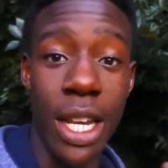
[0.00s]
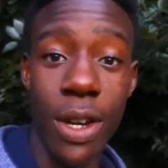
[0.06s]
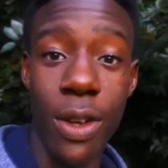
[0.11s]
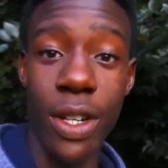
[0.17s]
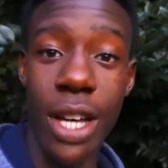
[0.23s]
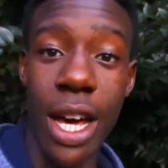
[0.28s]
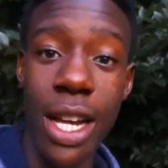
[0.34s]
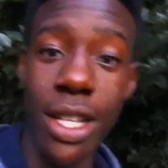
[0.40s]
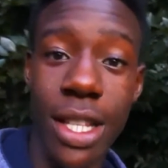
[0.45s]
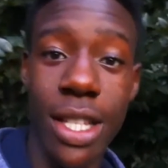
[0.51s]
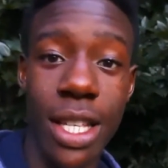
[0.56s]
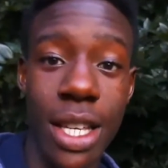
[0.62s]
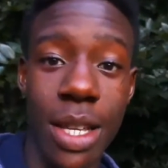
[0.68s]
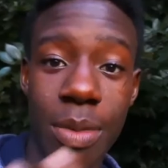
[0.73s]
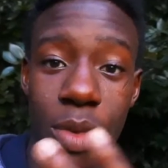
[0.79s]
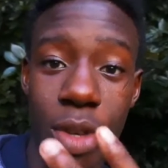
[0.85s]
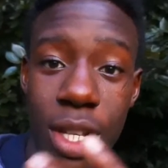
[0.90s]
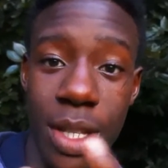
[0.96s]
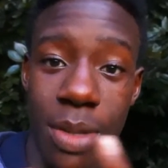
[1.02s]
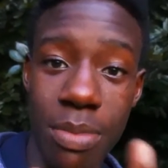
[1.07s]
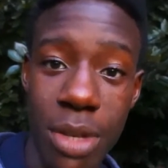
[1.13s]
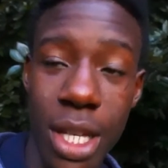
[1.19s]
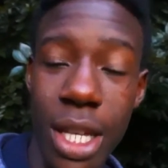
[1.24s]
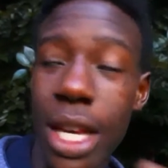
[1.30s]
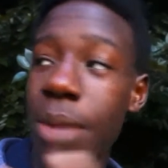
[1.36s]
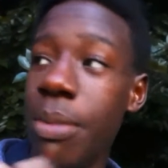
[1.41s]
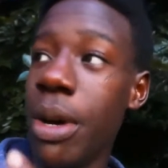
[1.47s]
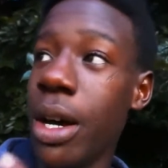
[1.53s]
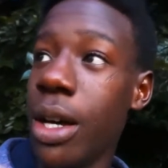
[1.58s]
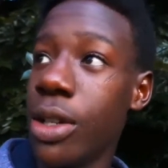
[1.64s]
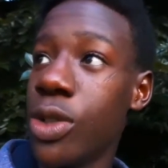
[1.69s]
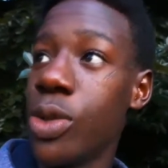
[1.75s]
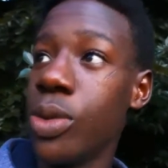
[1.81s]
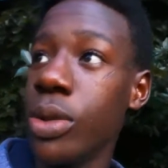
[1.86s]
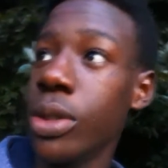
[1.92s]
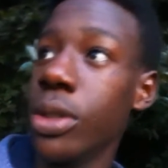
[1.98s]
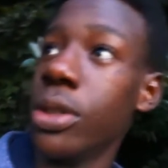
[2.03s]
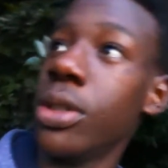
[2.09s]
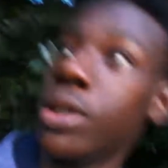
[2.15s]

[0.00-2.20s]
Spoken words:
then on the other team, it was me and my other twin.